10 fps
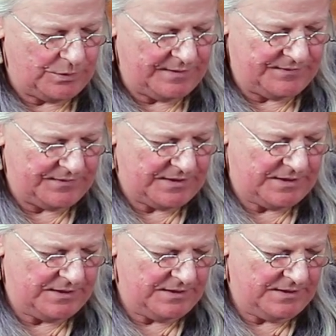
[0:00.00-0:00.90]
one of
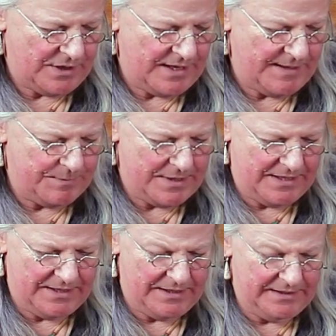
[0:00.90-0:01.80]
our tribe,
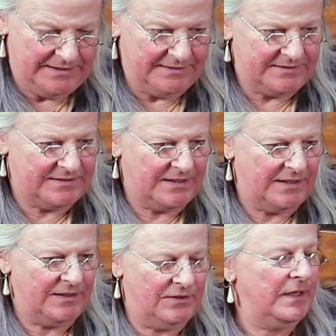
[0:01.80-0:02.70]
and he
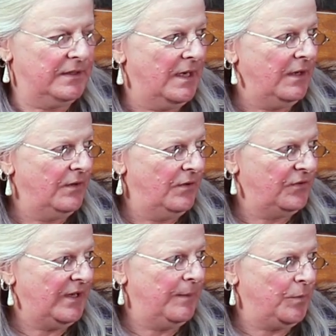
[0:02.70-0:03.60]
said he had gotten the
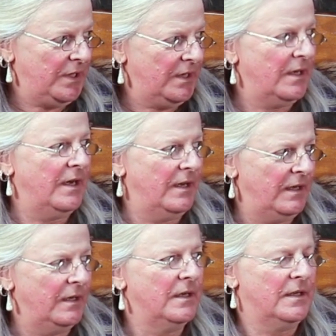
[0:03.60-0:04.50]
same kit
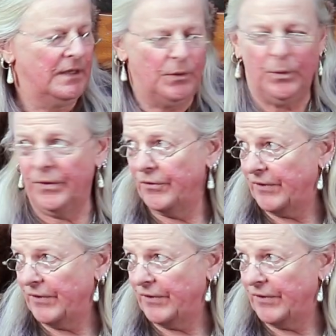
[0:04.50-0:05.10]
and with the